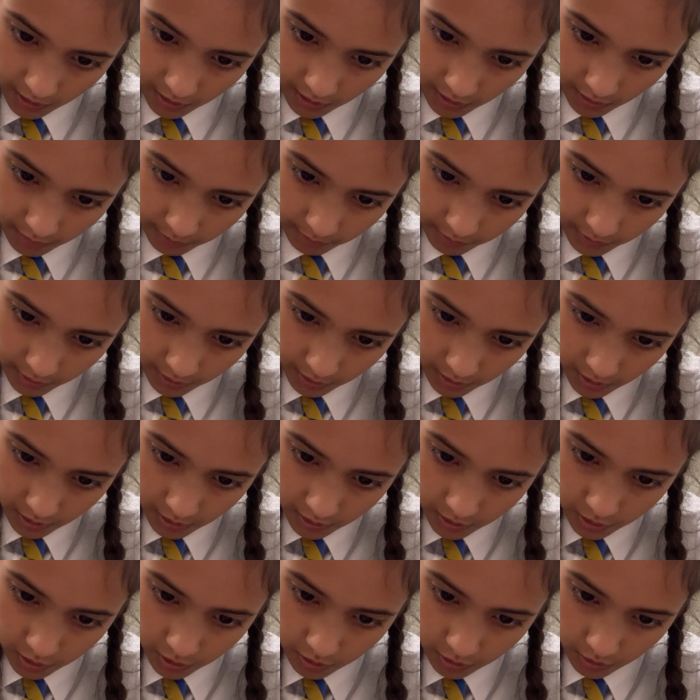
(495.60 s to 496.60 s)
I'm gonna
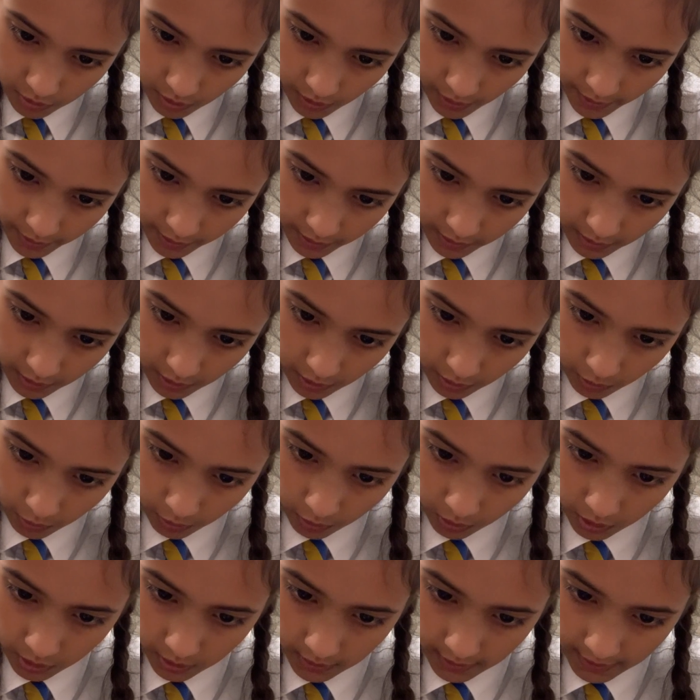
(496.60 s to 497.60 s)
do like
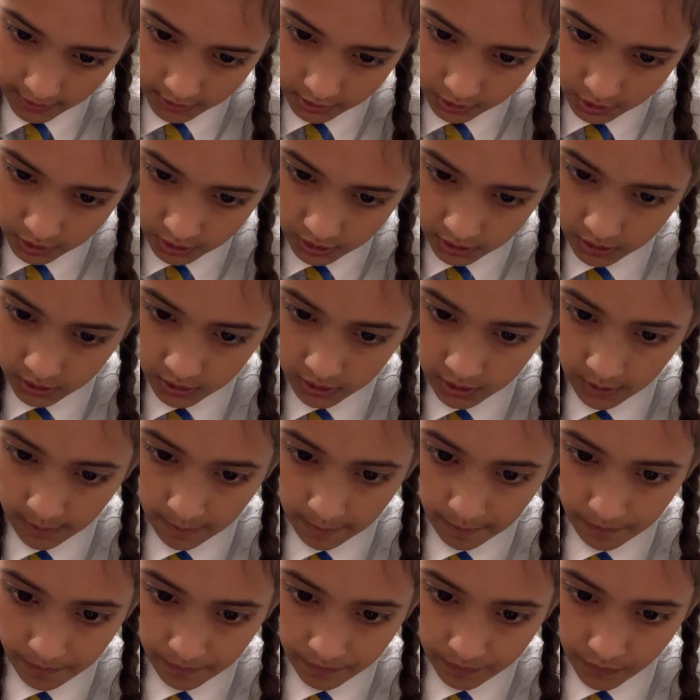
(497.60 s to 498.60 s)
long lashes
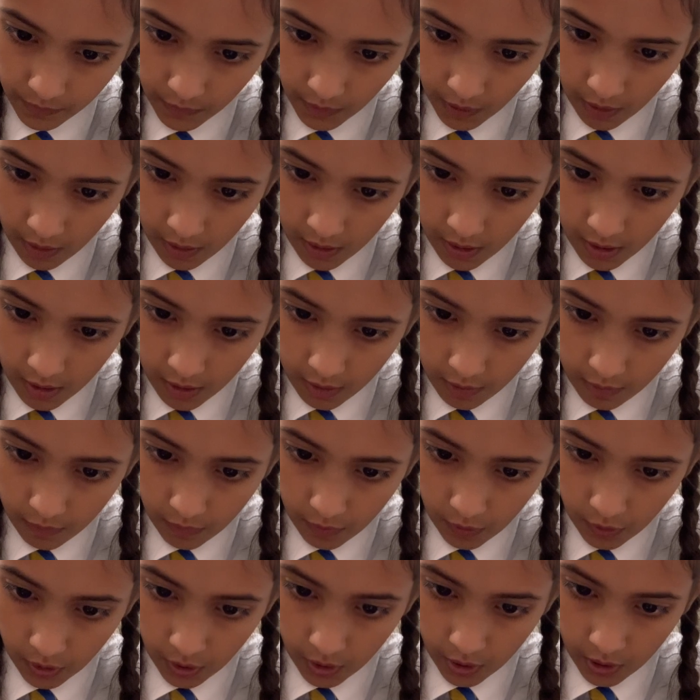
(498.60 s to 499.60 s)

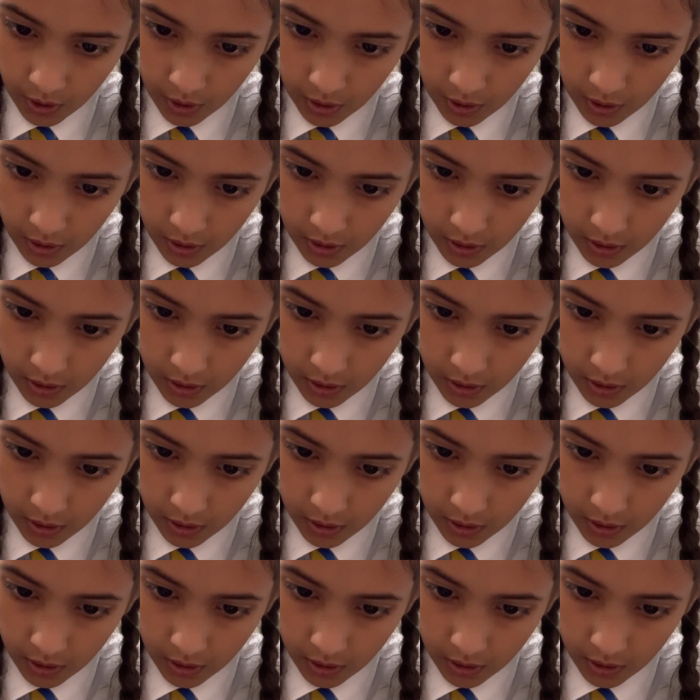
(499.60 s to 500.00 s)
for the